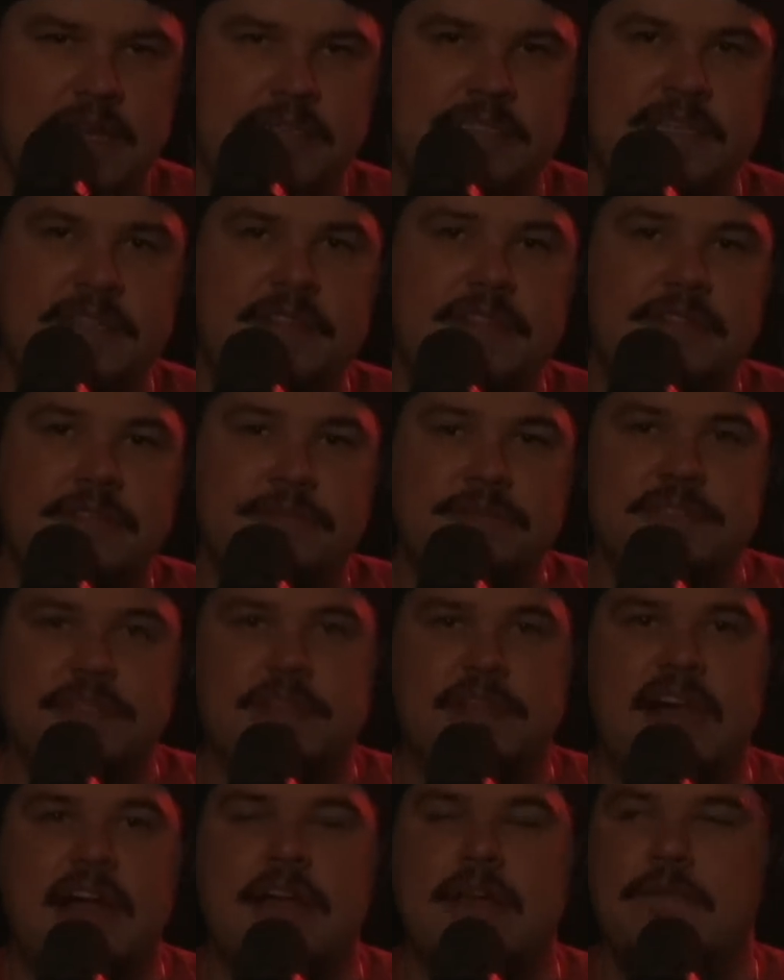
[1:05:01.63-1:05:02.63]
He said that there was
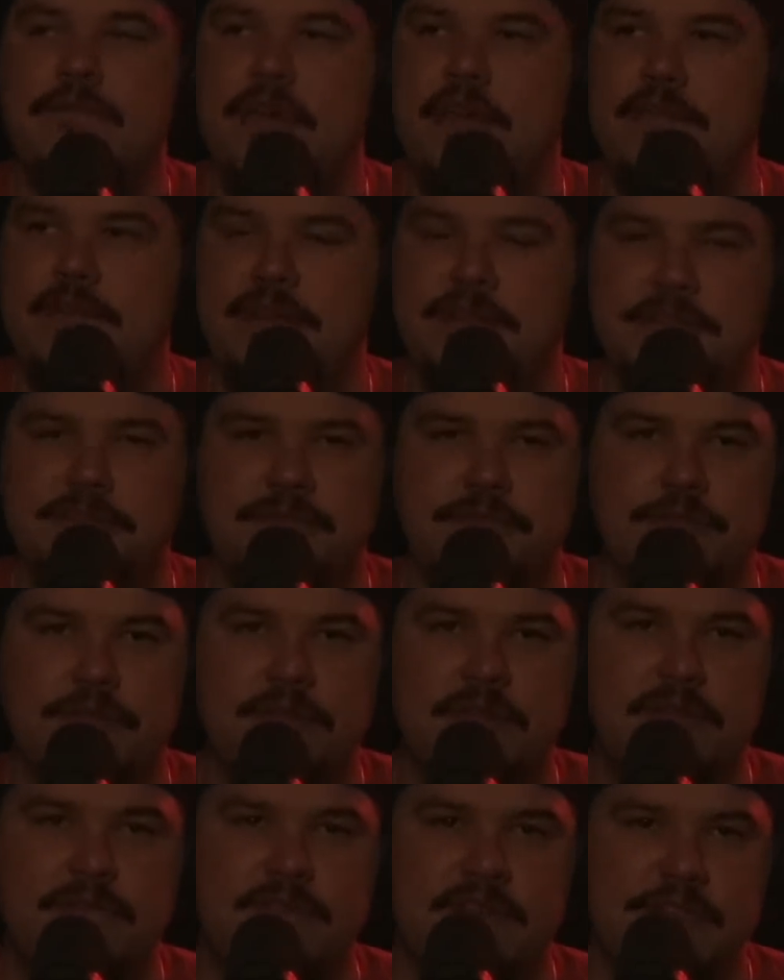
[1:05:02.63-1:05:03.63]
a lack of evidence for
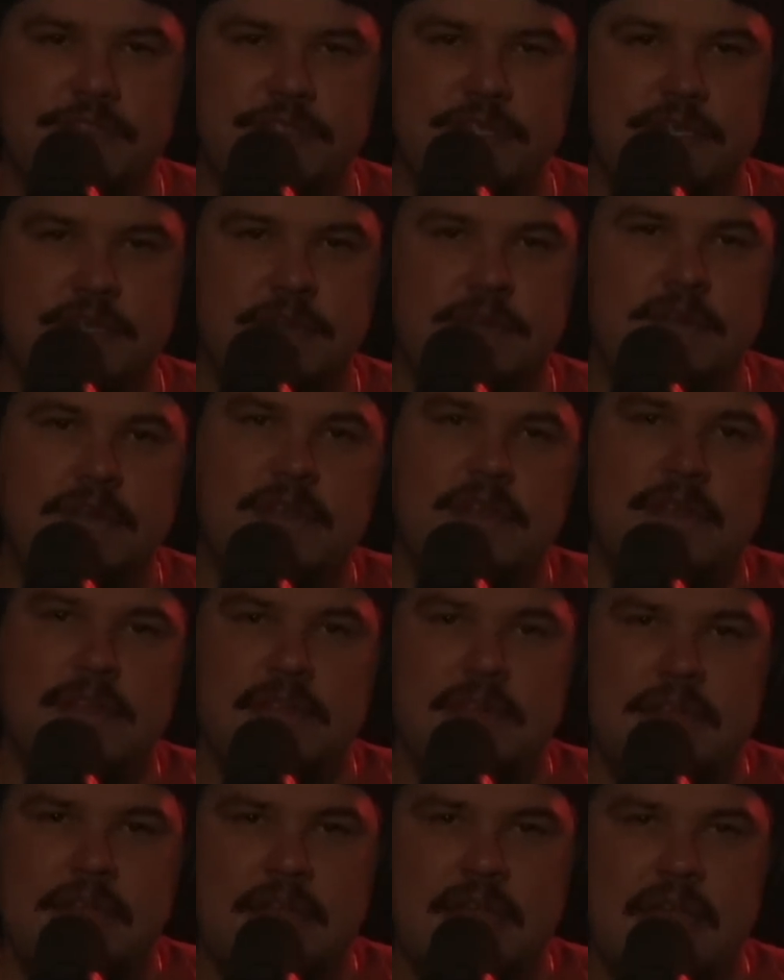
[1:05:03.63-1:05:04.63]
the conviction,
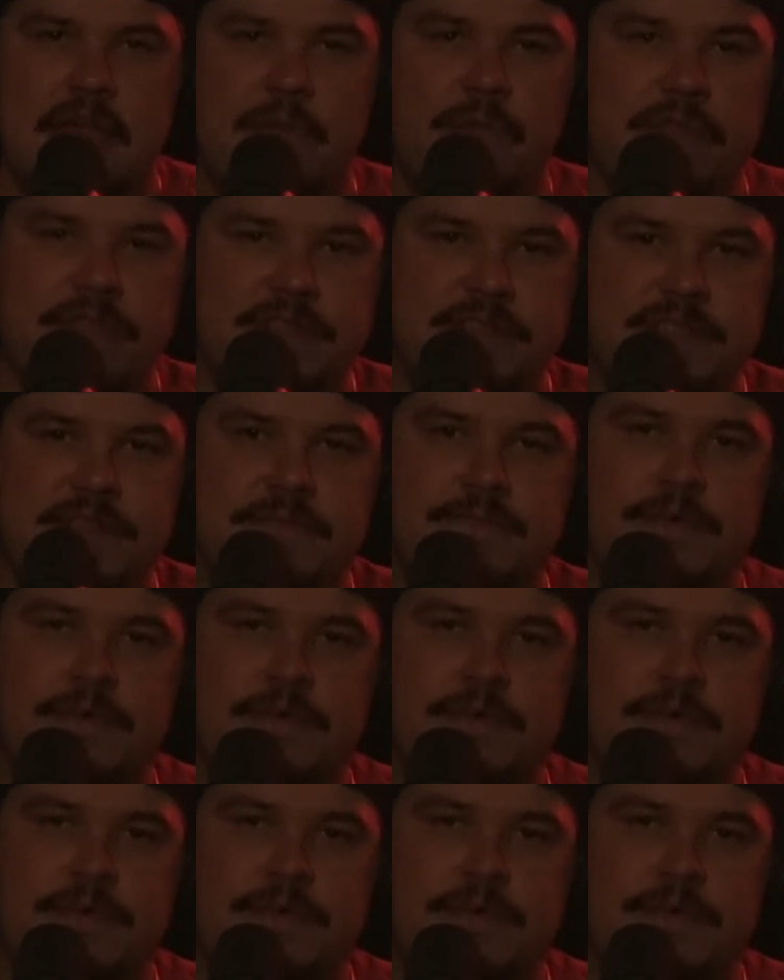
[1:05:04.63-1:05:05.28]
and when this